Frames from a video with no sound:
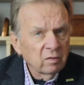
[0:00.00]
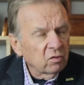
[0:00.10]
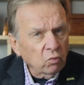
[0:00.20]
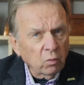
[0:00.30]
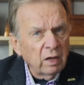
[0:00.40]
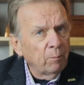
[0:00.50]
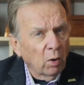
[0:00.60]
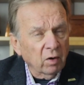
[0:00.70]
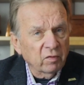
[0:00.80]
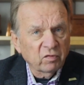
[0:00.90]
Three
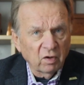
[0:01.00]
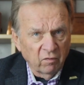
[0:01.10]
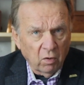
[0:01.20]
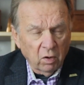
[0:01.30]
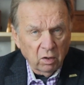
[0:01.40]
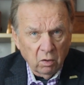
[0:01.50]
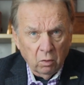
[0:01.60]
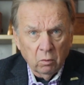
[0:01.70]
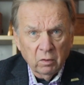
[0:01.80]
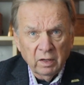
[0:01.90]
parts of our
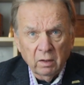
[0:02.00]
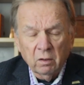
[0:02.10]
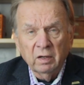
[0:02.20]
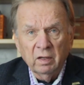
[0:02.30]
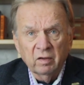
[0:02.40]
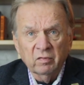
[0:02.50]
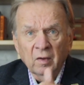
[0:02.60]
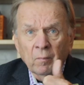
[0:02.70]
goal here is